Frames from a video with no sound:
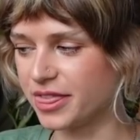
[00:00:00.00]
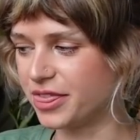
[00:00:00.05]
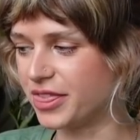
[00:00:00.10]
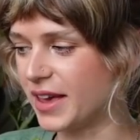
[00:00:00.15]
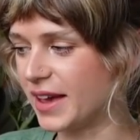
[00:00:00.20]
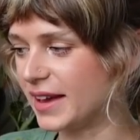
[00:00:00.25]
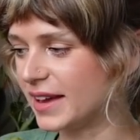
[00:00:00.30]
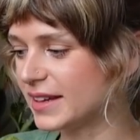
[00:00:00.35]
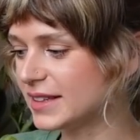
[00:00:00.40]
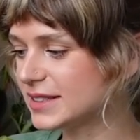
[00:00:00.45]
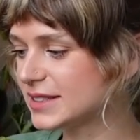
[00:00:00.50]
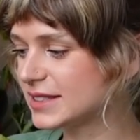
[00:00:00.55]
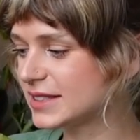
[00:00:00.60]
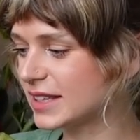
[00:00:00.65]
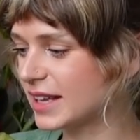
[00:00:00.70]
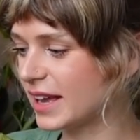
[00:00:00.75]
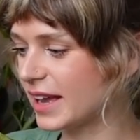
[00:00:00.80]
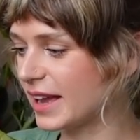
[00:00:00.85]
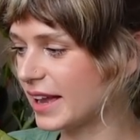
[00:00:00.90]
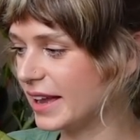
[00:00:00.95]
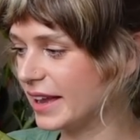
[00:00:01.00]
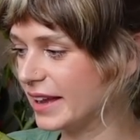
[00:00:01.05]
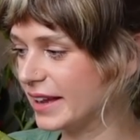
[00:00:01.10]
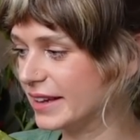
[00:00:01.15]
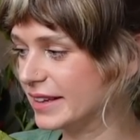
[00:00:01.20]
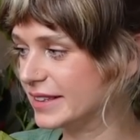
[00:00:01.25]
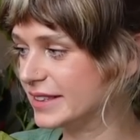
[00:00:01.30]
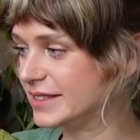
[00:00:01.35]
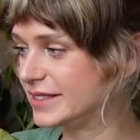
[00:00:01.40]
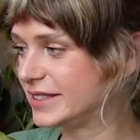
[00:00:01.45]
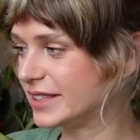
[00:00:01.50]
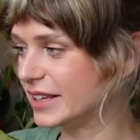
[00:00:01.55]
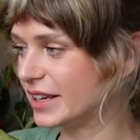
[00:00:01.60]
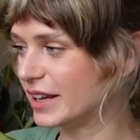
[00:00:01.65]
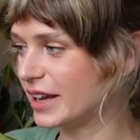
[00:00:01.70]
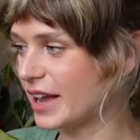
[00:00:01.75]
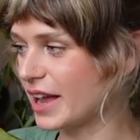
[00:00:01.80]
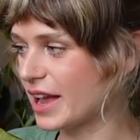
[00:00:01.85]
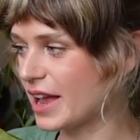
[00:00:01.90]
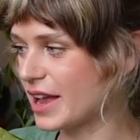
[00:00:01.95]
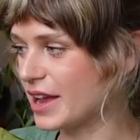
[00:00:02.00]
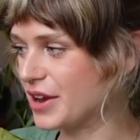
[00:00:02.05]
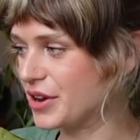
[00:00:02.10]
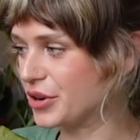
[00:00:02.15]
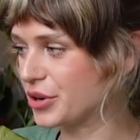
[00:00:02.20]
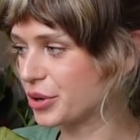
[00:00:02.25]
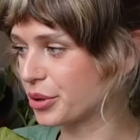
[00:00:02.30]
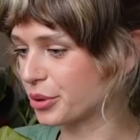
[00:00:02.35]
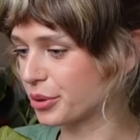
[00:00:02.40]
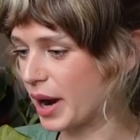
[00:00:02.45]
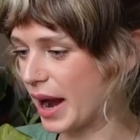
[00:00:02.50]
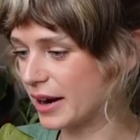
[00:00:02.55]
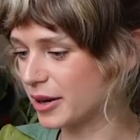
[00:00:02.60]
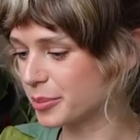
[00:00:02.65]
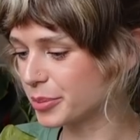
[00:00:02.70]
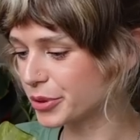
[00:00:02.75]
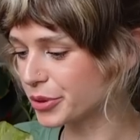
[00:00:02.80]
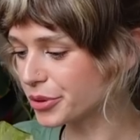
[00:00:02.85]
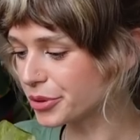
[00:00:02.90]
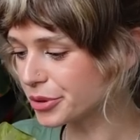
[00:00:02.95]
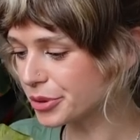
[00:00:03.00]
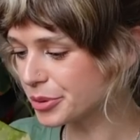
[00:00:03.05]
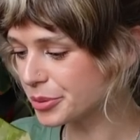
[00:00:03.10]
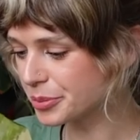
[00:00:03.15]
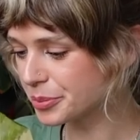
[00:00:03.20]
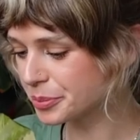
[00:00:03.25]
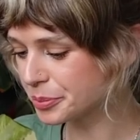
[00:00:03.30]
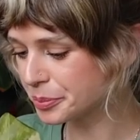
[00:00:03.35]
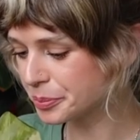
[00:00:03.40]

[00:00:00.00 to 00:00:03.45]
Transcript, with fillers: This is incredible.